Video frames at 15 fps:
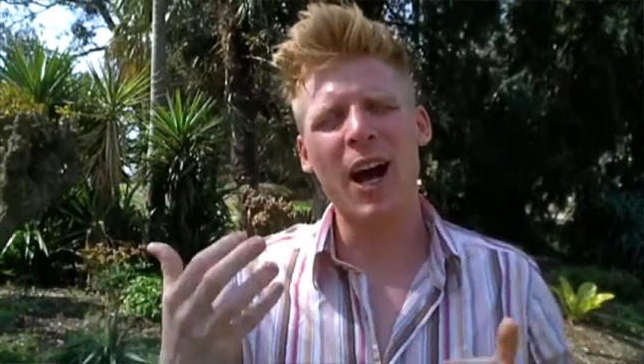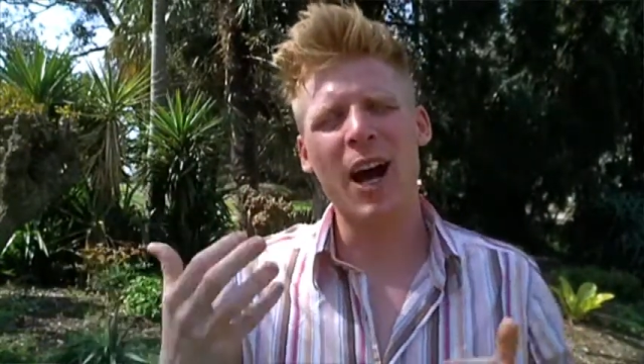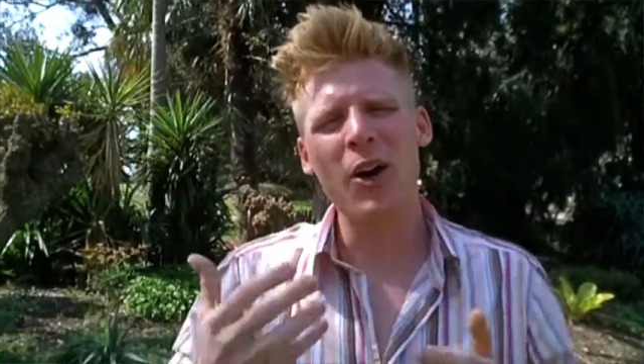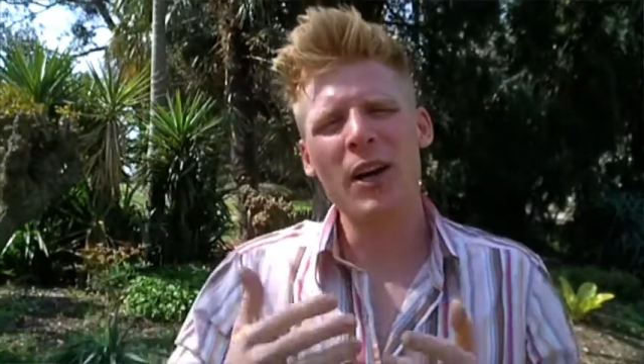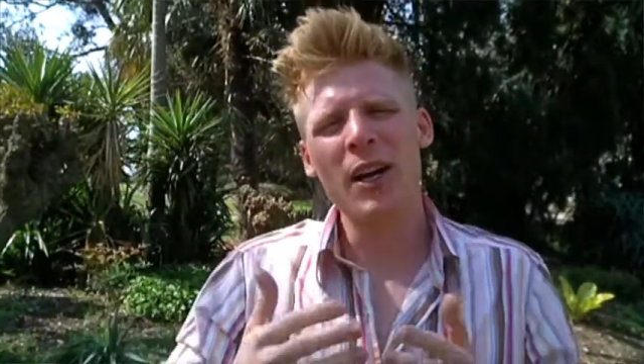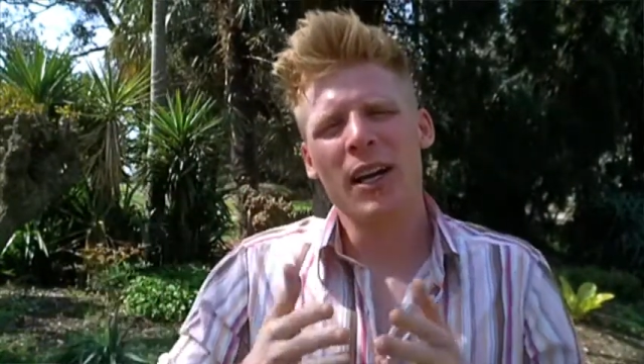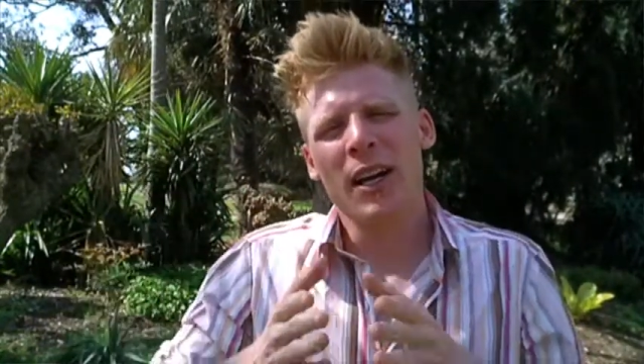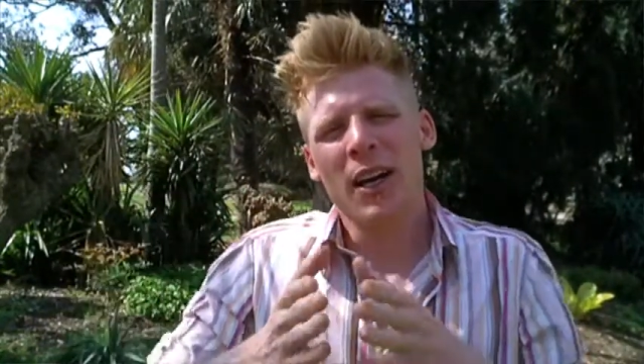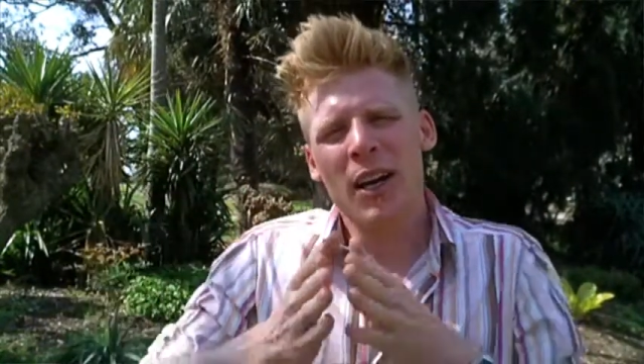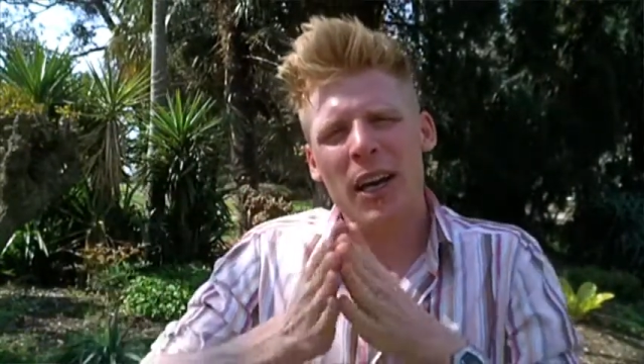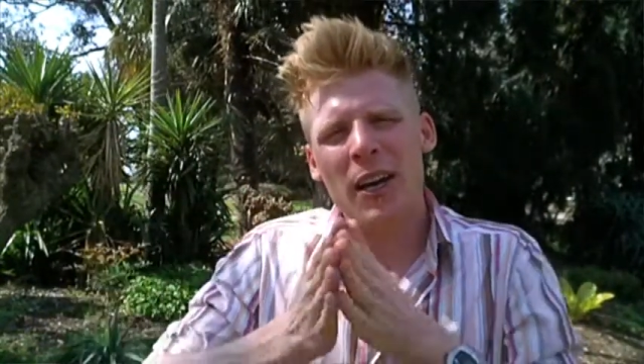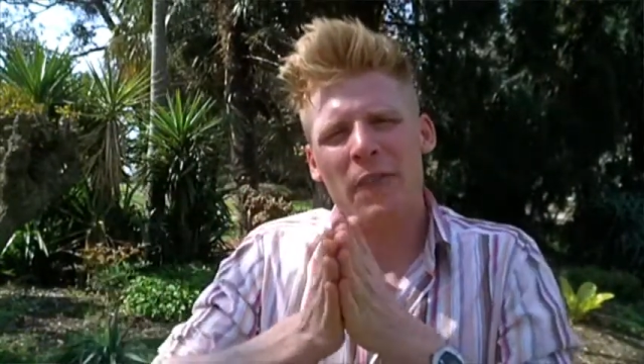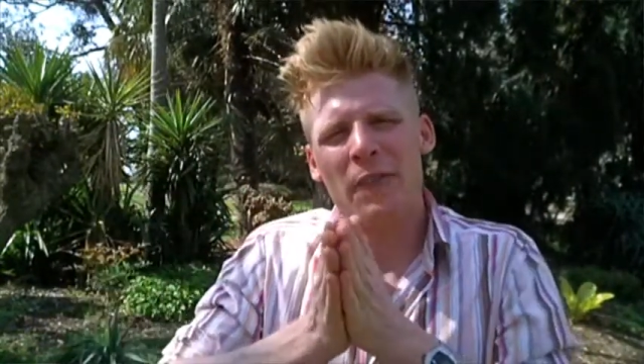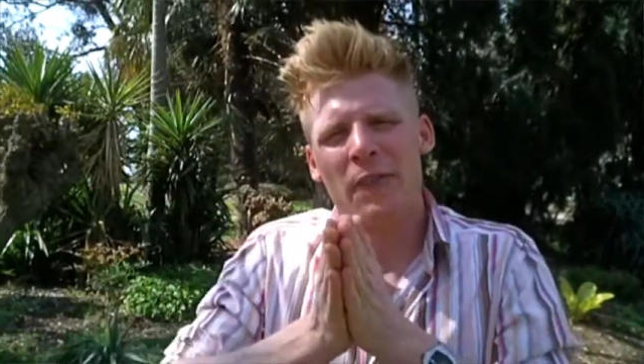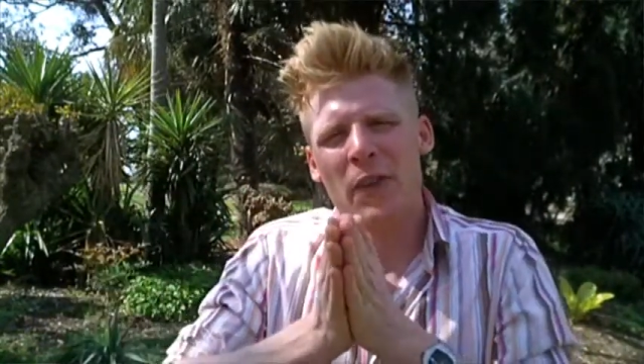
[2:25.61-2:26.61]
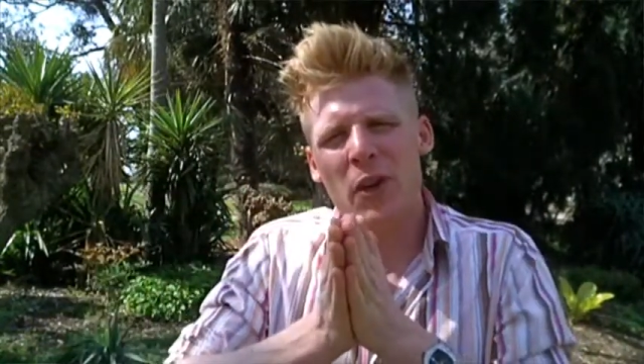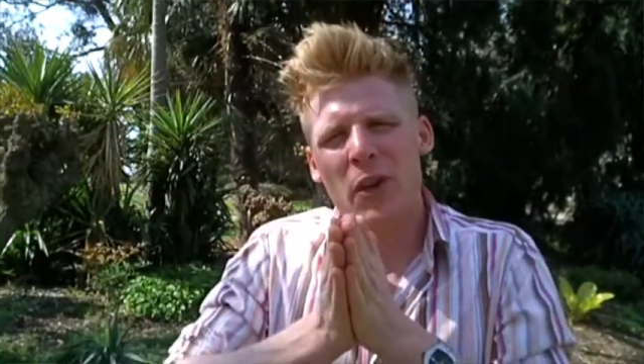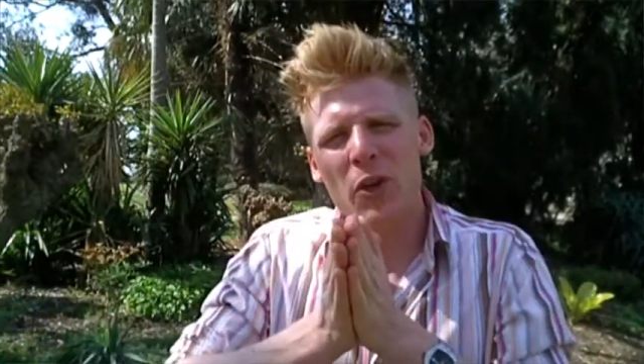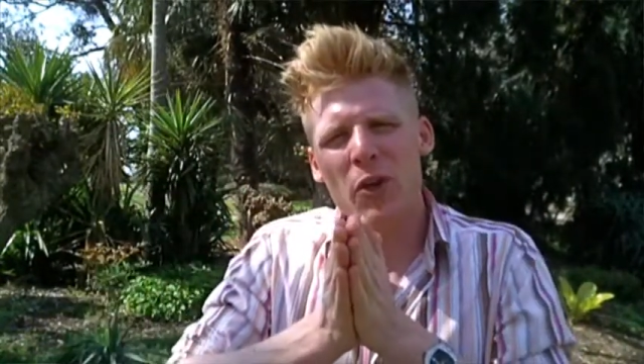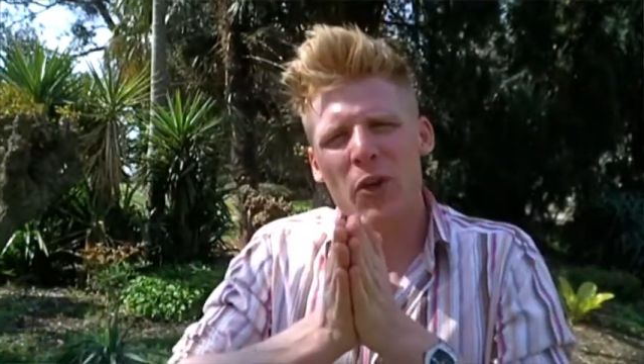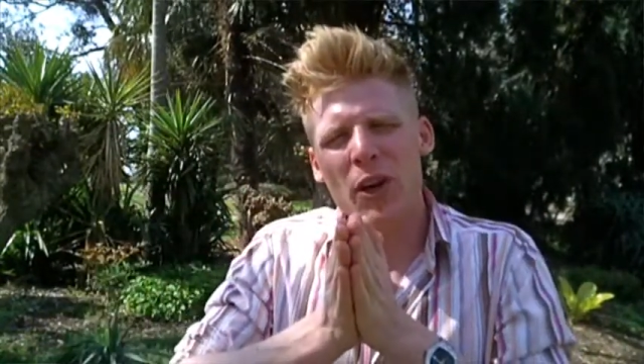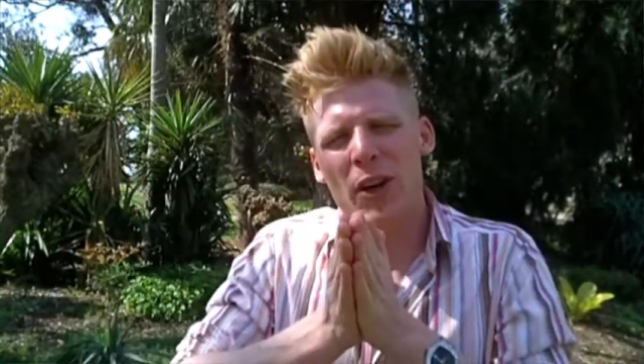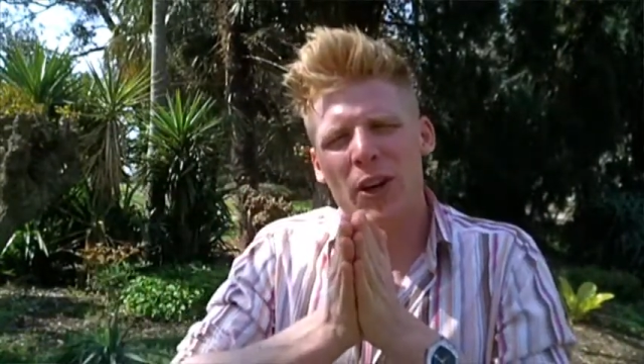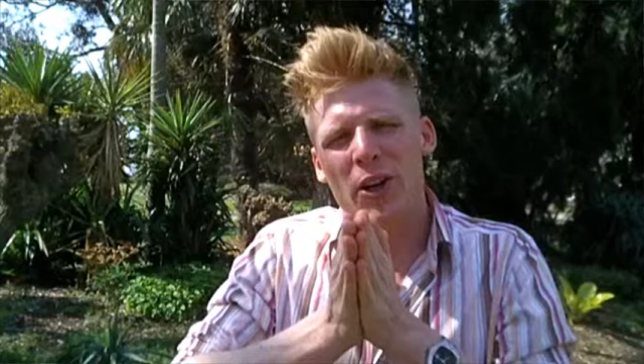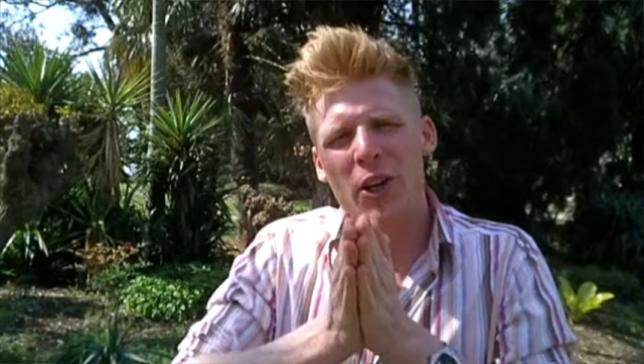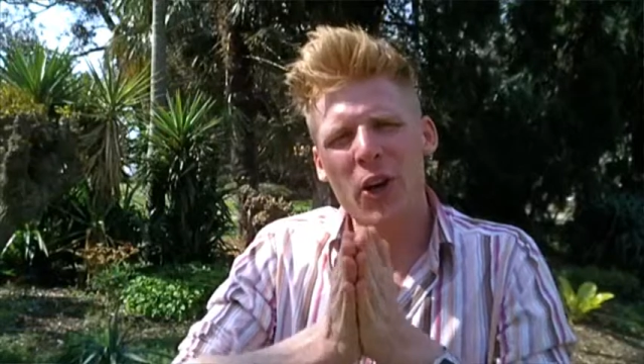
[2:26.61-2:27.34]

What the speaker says: Now, if you